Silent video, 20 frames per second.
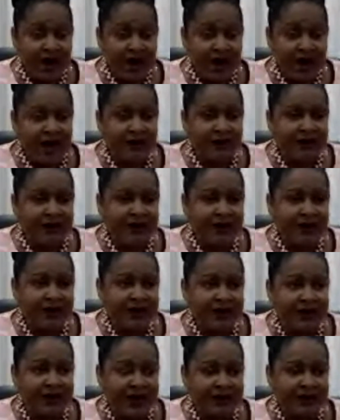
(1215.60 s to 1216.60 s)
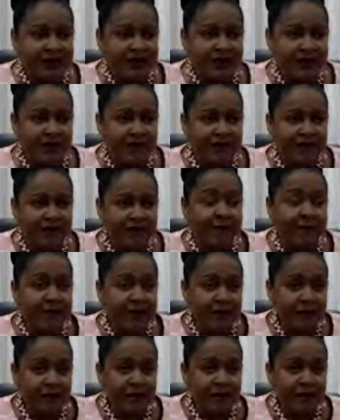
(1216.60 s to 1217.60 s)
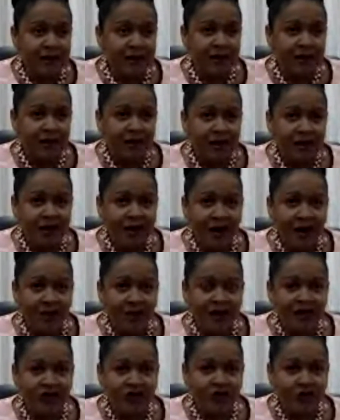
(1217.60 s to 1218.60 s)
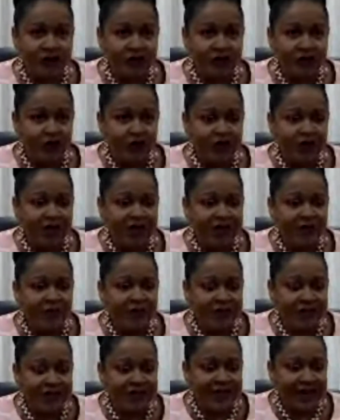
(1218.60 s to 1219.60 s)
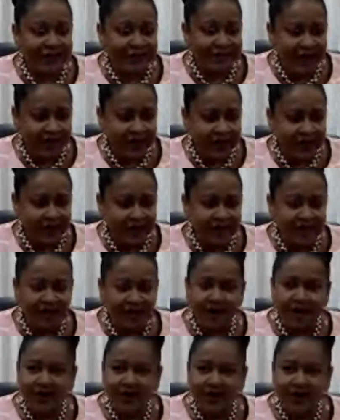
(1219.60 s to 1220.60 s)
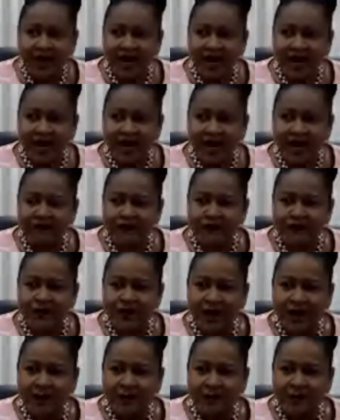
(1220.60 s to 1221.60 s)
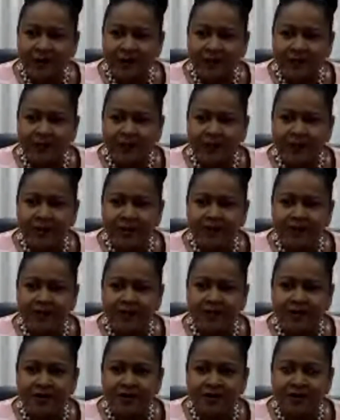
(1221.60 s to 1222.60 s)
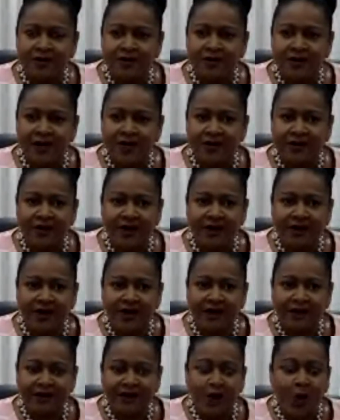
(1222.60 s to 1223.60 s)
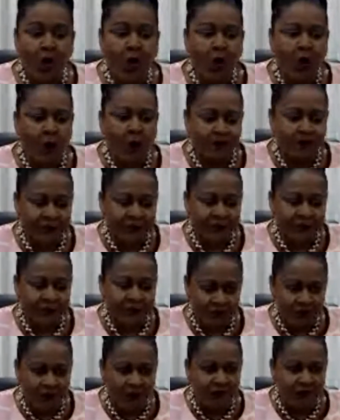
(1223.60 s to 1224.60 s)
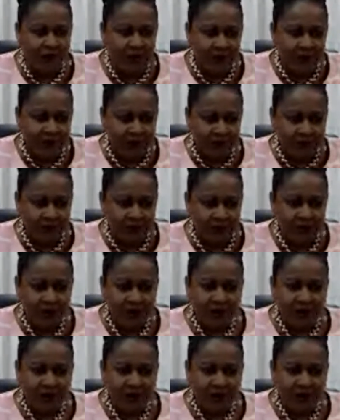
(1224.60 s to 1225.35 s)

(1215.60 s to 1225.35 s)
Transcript: I think that for me, coming strategically within that decade, I have to carry the burden and, and, and the hopes of women